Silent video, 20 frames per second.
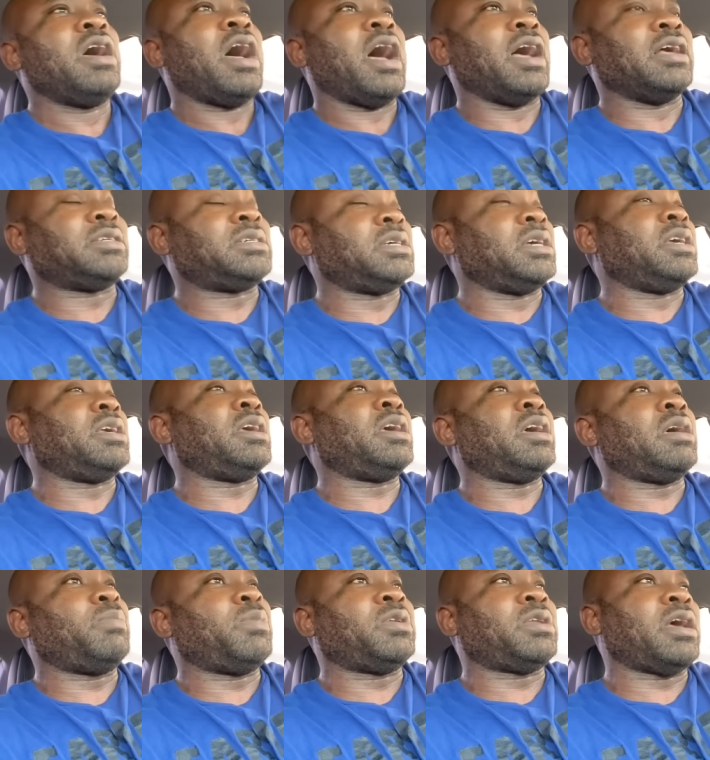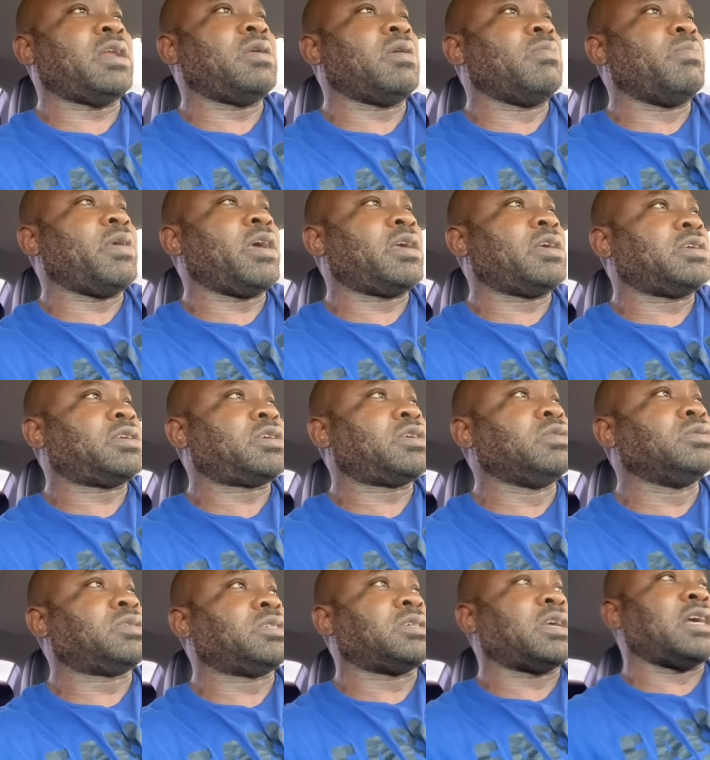I said, yeah, but that don't make
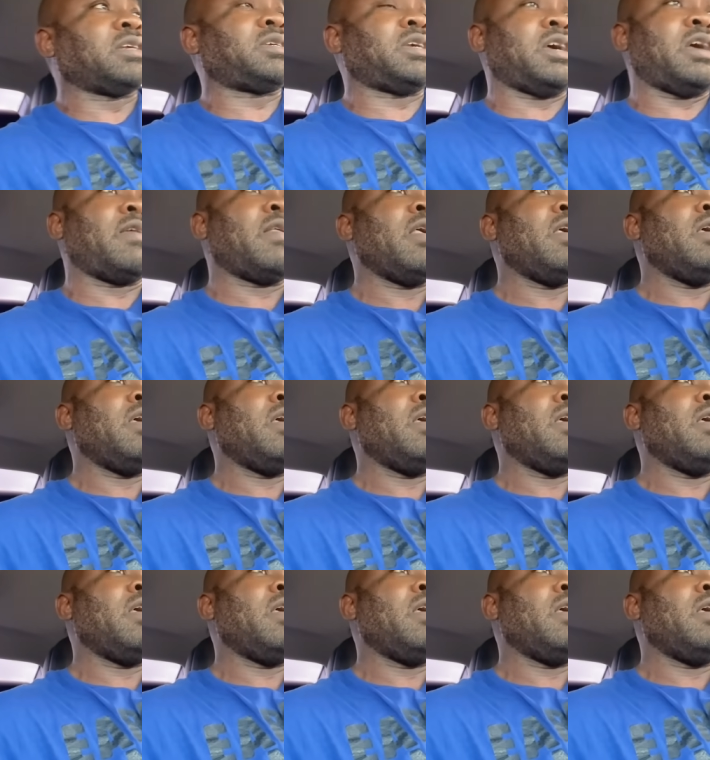excuses. I said,